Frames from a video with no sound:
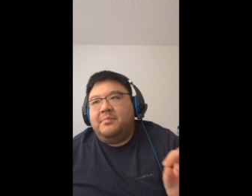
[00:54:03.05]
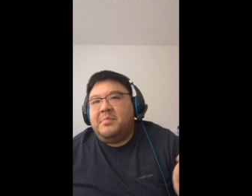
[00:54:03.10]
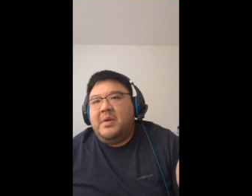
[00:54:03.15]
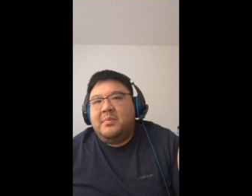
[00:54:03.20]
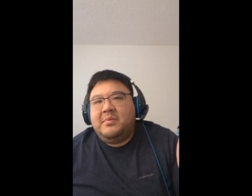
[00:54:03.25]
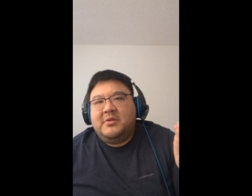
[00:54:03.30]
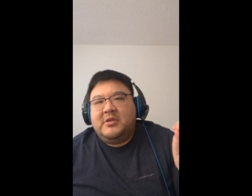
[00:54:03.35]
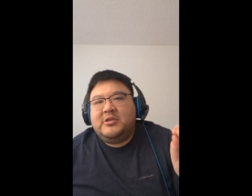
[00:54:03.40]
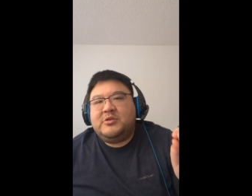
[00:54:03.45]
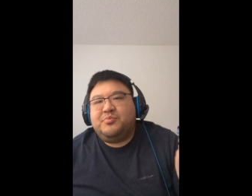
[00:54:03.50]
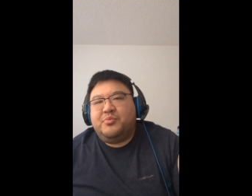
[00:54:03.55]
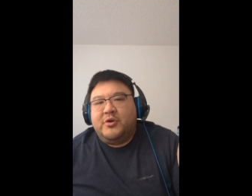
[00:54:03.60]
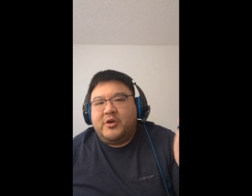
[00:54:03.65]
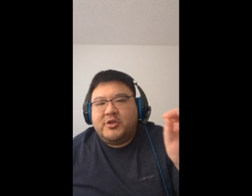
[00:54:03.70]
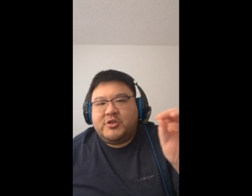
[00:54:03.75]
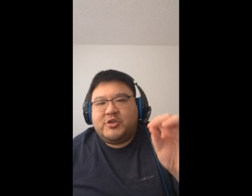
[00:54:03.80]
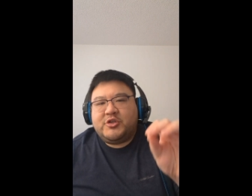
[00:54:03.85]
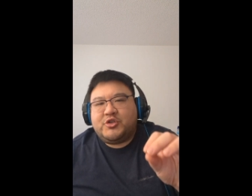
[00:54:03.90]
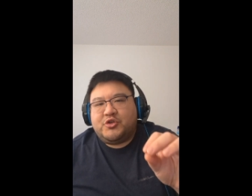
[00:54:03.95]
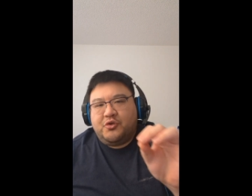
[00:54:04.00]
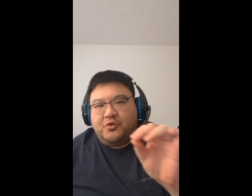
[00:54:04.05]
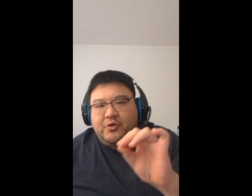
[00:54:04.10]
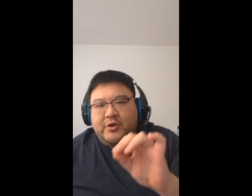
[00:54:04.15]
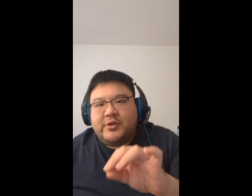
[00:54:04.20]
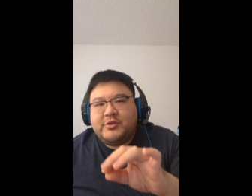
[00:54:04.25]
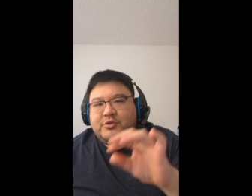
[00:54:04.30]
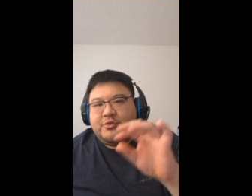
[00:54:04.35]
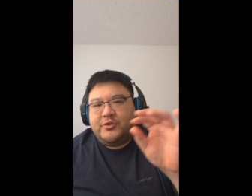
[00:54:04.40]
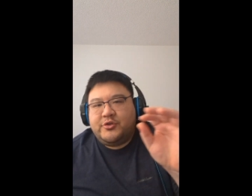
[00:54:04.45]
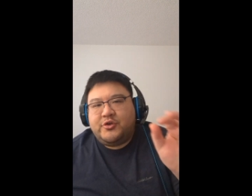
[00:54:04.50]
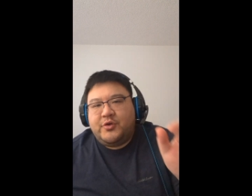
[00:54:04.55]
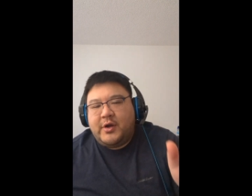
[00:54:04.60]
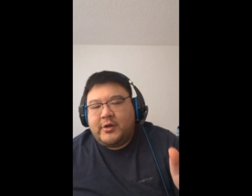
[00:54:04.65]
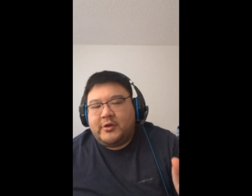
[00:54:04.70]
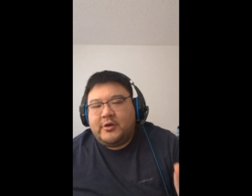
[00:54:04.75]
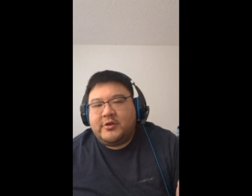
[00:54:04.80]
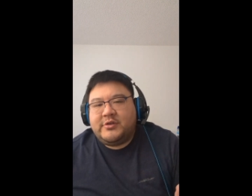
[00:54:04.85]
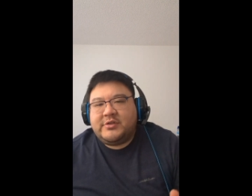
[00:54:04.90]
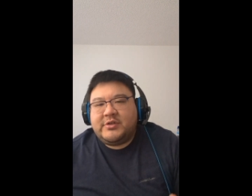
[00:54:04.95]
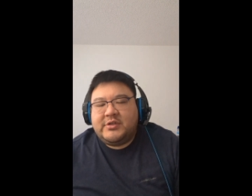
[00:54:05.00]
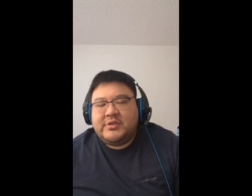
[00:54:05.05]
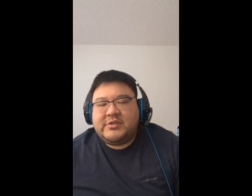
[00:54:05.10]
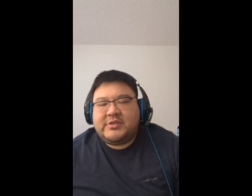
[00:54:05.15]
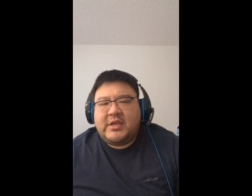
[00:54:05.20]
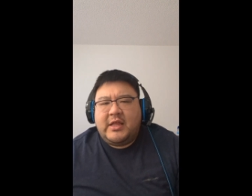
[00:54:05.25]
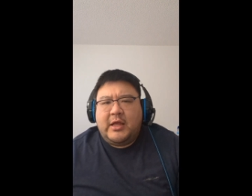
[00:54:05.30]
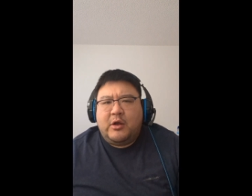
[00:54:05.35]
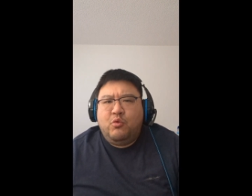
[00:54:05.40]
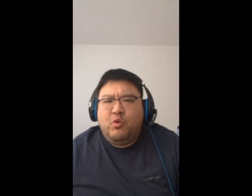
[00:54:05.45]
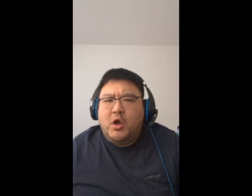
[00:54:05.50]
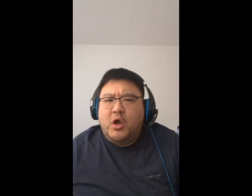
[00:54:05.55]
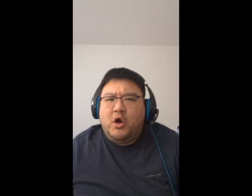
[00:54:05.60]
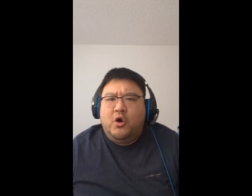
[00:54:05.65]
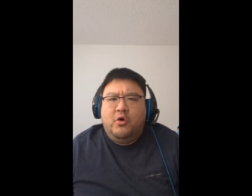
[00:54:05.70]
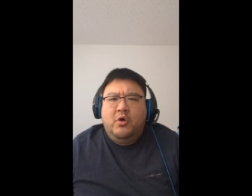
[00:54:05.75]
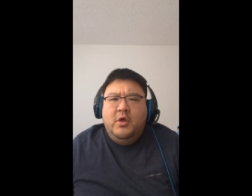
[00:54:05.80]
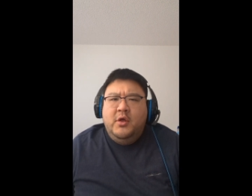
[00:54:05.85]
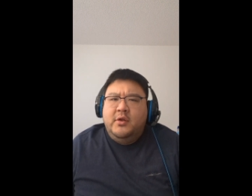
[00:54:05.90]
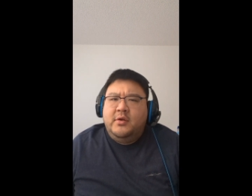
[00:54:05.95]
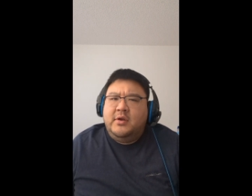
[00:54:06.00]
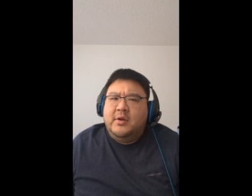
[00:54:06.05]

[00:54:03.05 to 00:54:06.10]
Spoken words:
Maybe these British historians or the director is going to say like, "Well,